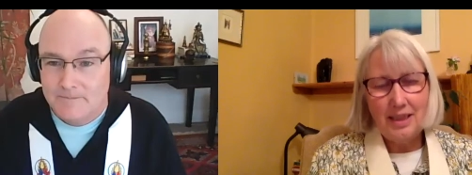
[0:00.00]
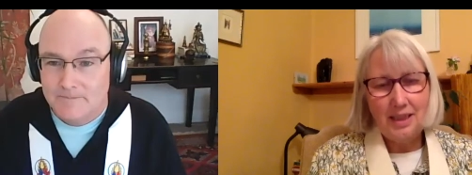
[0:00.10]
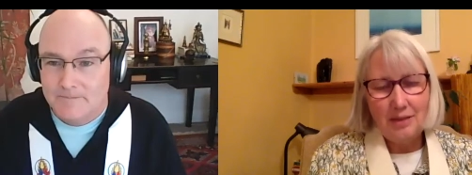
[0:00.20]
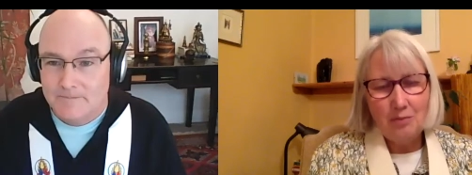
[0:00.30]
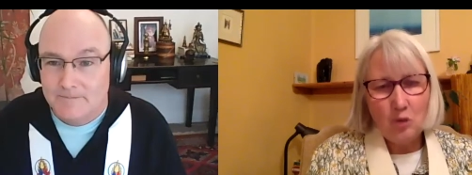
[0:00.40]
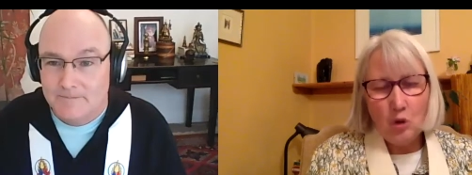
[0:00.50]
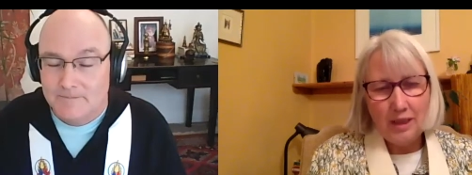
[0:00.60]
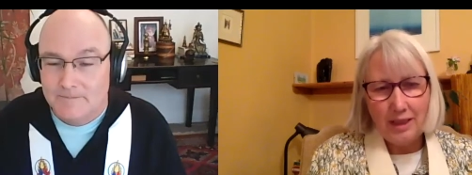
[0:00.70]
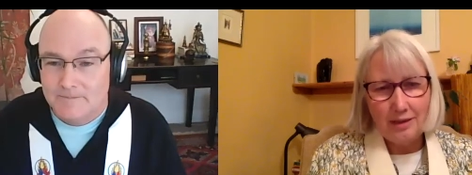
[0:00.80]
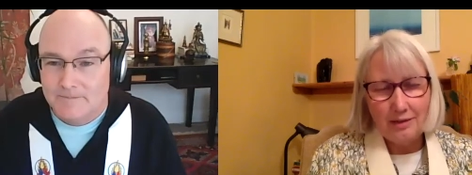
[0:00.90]
Speaker 1: him
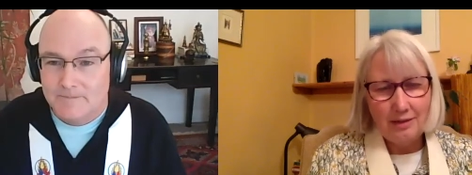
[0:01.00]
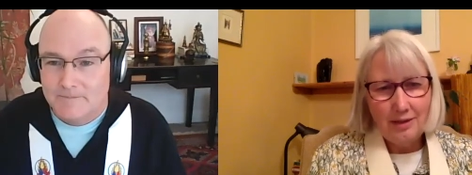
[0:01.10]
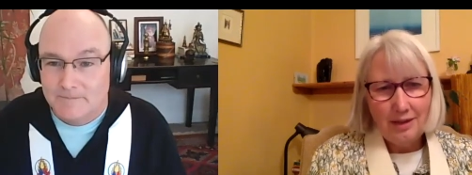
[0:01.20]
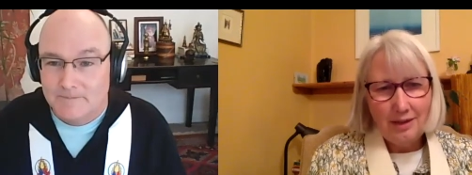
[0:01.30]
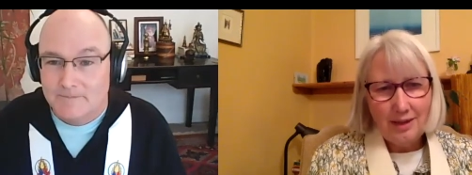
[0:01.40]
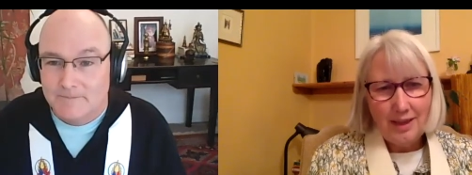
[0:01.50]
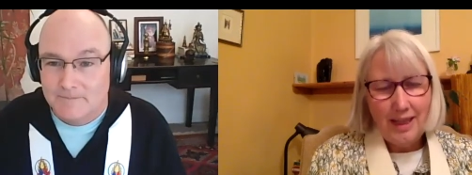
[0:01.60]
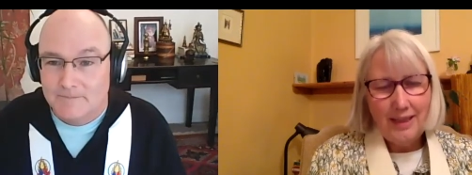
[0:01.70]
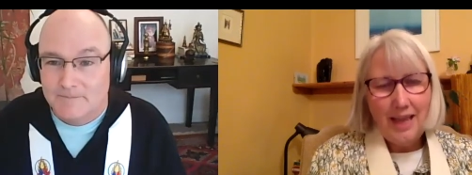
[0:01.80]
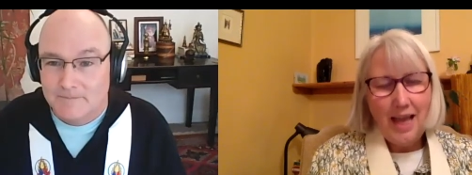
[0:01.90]
walking.
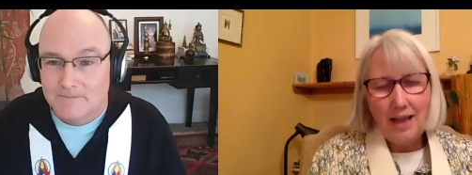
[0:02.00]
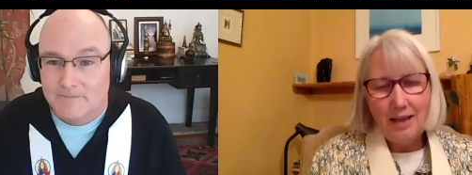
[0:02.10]
And that,